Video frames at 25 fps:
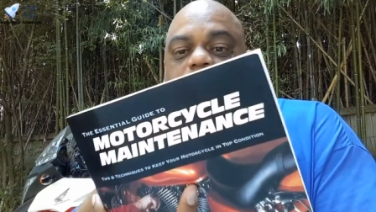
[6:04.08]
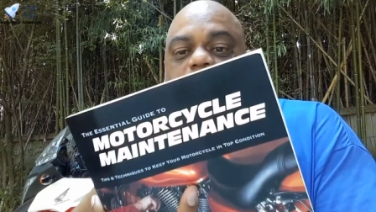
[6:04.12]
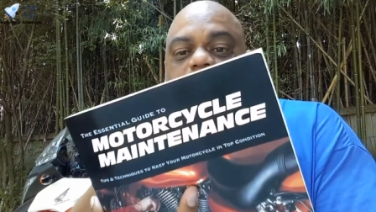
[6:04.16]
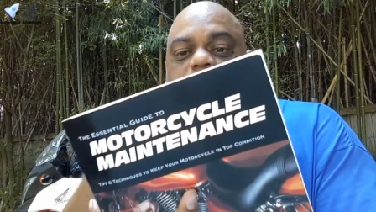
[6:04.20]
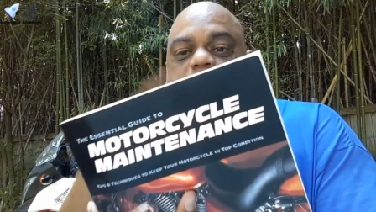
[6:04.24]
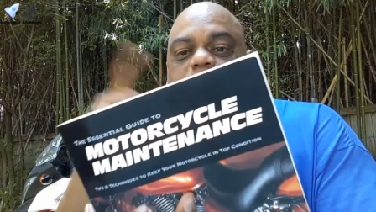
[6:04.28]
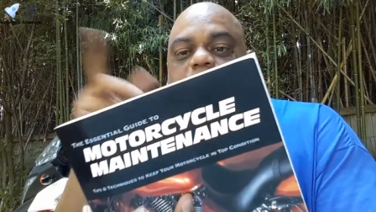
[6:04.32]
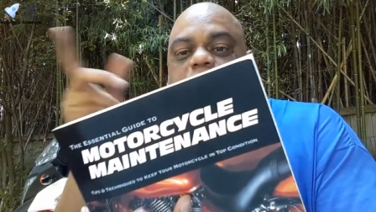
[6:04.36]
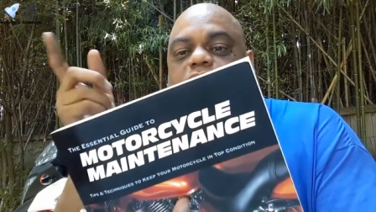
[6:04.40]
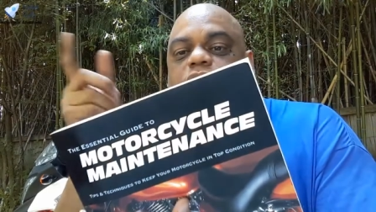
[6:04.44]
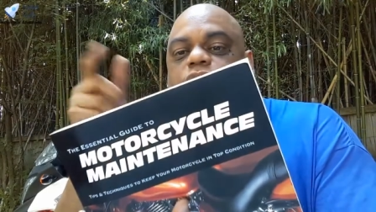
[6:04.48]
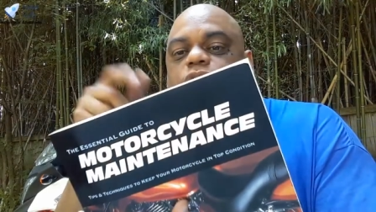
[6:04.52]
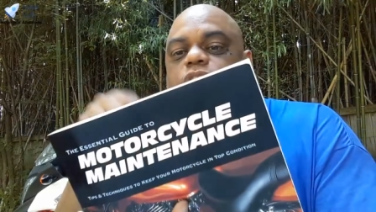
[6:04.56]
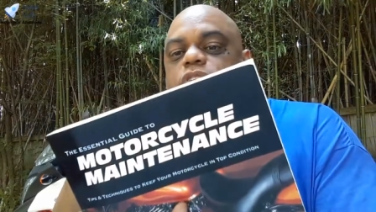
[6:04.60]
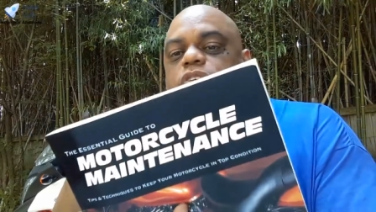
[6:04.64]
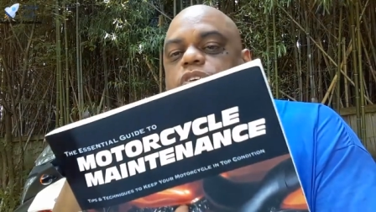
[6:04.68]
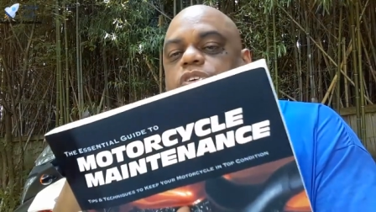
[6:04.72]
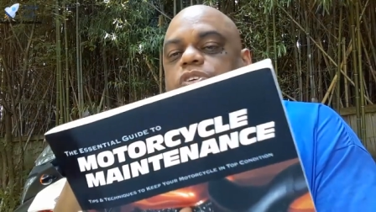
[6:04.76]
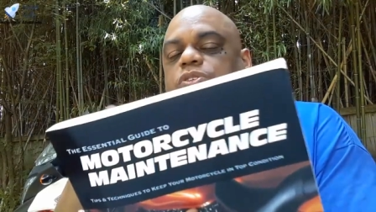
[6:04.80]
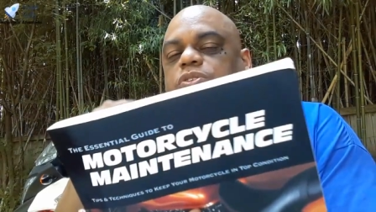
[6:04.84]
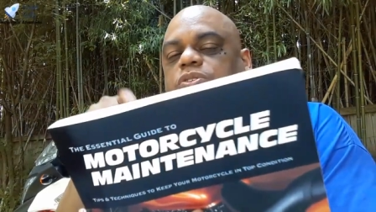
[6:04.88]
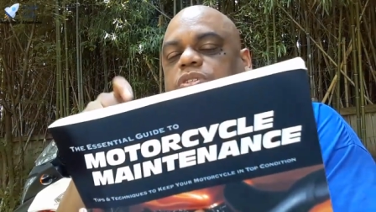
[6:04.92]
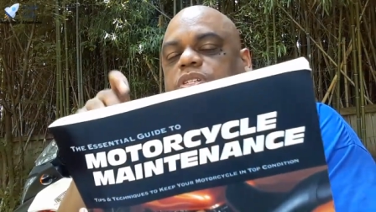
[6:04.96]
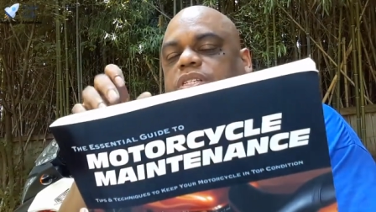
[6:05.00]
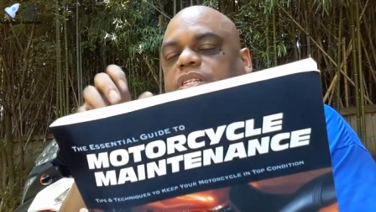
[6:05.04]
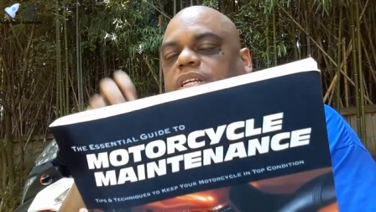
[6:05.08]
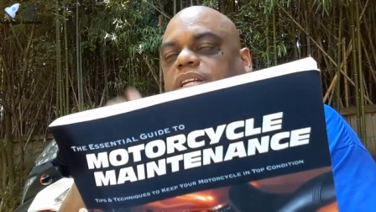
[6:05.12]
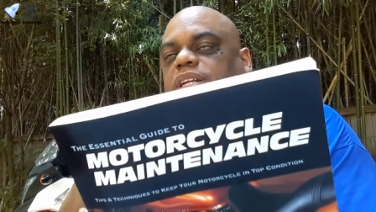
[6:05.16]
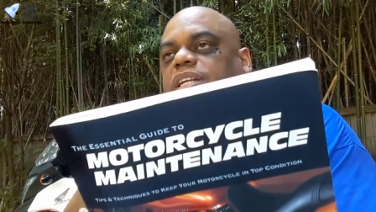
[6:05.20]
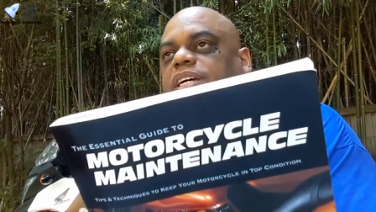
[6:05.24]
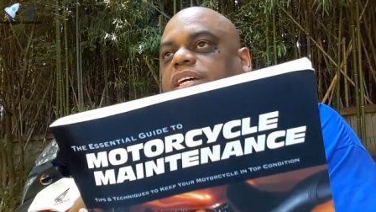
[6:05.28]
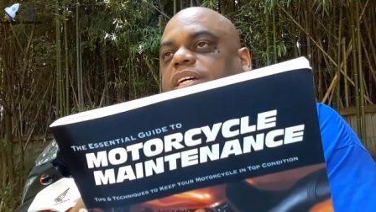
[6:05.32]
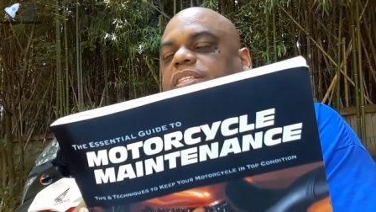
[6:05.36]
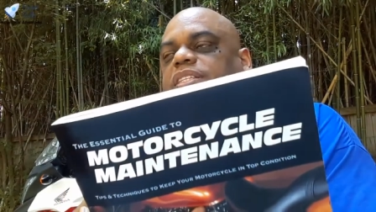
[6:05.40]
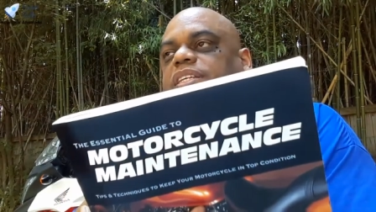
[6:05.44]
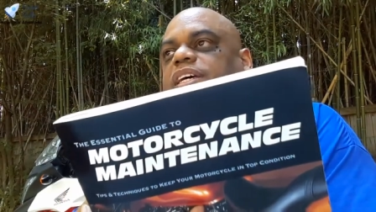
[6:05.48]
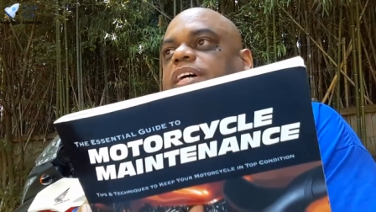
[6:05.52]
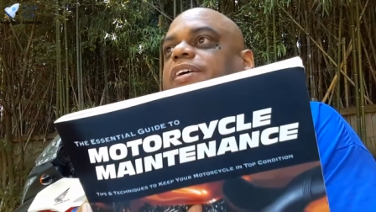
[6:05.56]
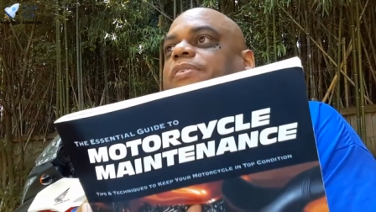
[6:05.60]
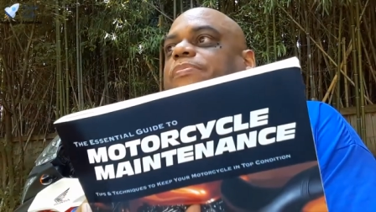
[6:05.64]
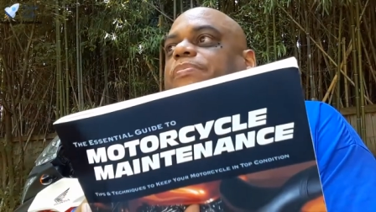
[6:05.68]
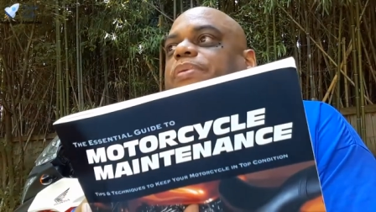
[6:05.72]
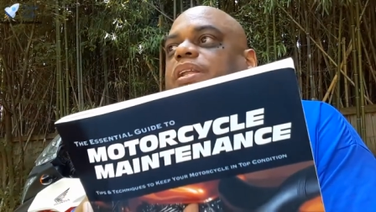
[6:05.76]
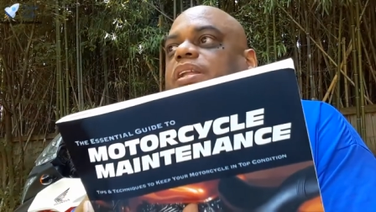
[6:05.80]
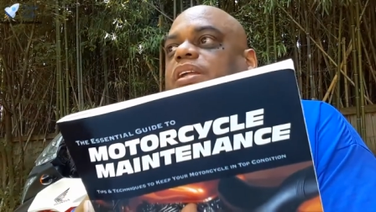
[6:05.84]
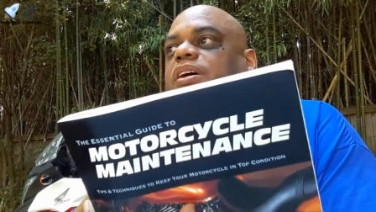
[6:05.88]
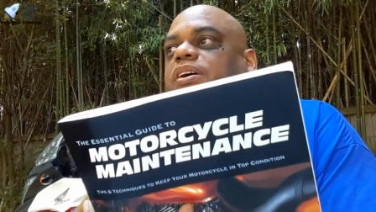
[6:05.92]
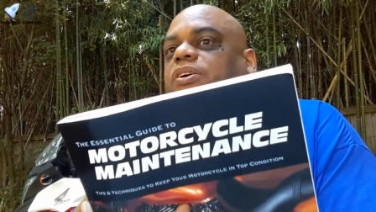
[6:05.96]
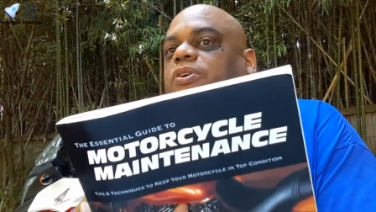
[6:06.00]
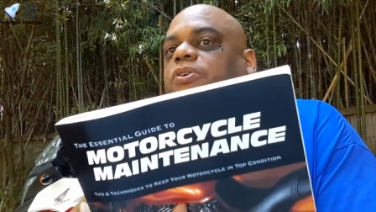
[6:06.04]
Now, if you use the link down
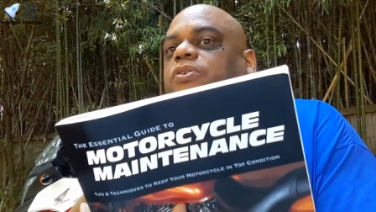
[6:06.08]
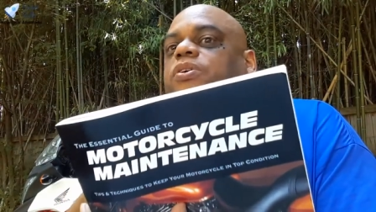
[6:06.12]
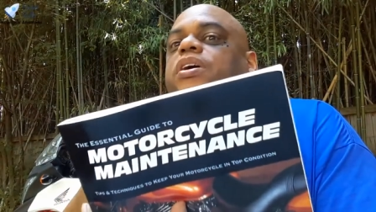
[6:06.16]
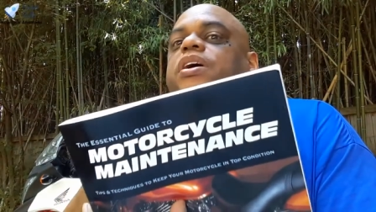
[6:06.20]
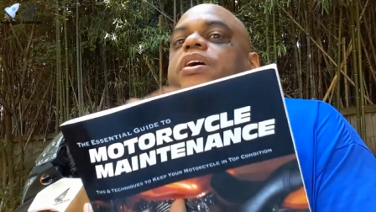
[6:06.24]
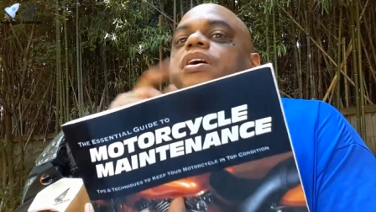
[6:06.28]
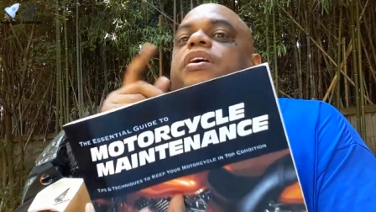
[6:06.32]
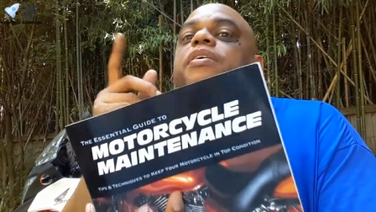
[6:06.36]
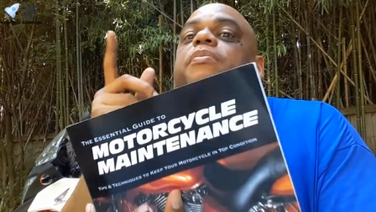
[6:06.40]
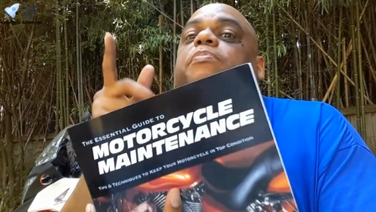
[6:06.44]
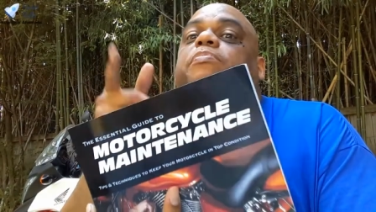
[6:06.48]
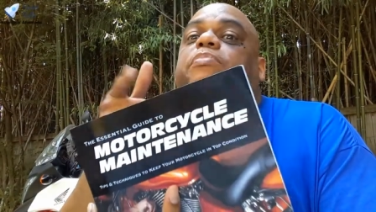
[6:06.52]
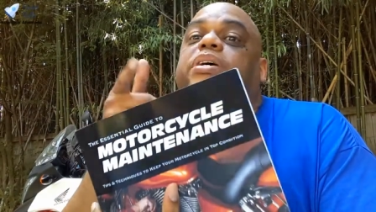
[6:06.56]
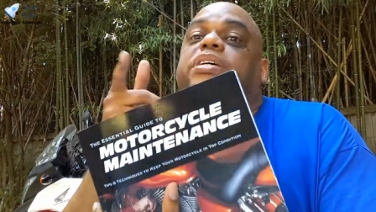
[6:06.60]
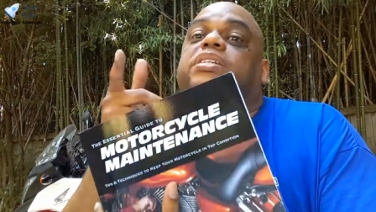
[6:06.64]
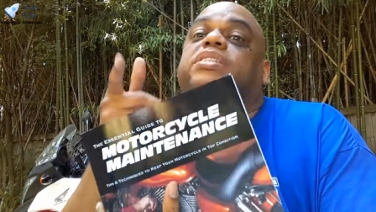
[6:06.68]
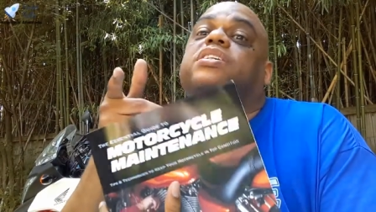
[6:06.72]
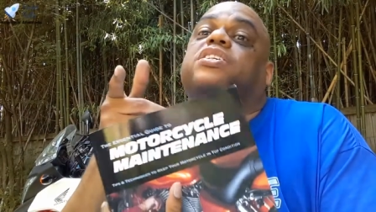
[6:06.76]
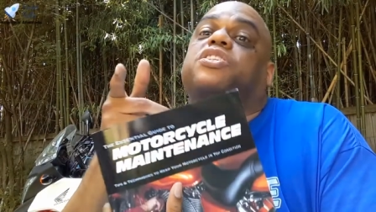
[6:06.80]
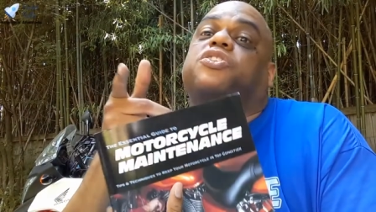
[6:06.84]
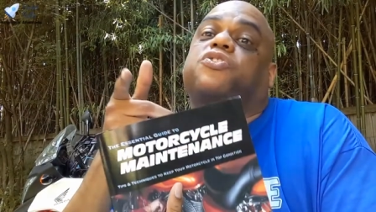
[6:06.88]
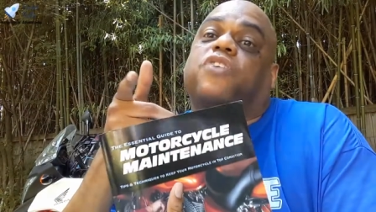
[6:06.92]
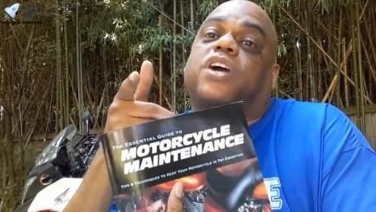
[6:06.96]
below, Mrs.